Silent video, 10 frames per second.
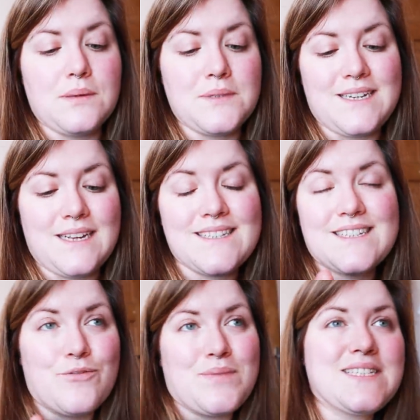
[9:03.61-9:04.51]
upstairs,
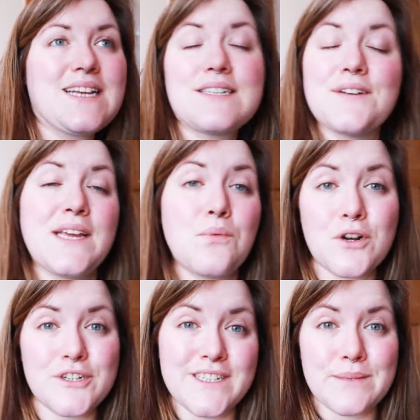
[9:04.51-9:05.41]
because I've been sat down here
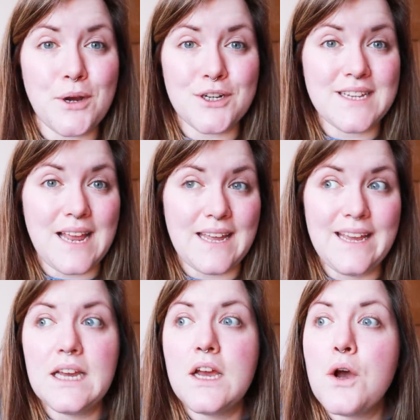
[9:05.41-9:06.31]
watching a spot of
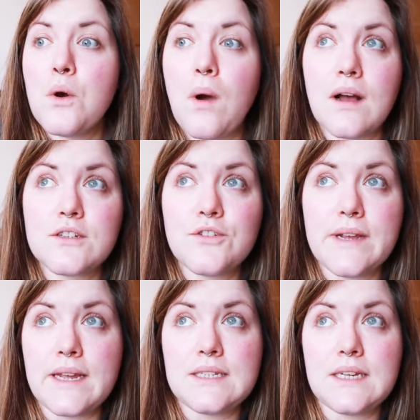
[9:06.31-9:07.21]
telly whilst
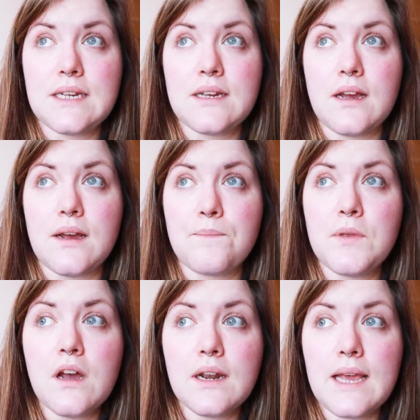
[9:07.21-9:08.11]
creating
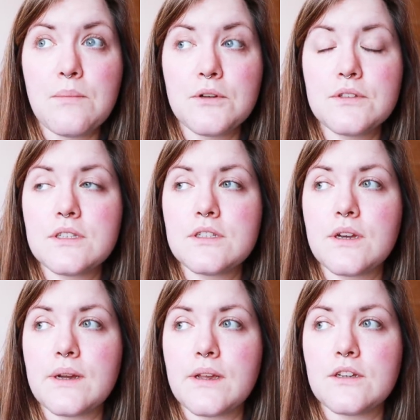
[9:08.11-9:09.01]
yarn labels.
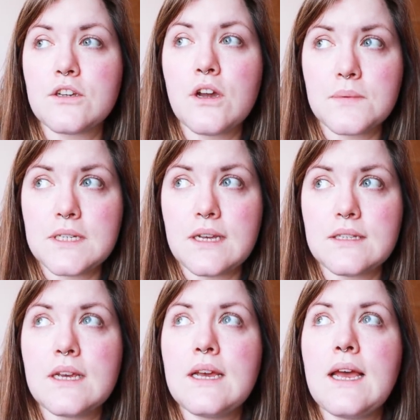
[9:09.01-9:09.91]
So I'm going to go
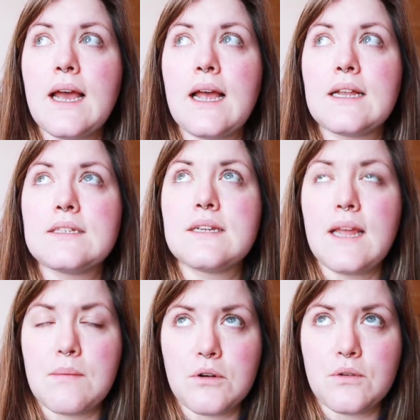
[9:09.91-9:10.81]
upstairs and
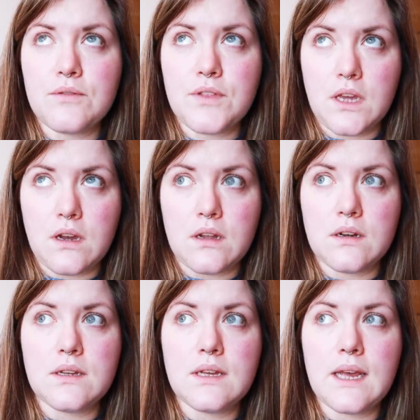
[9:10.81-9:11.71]
label all of the
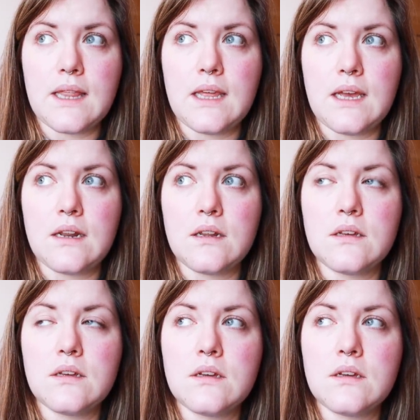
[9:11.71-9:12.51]
yarn, and then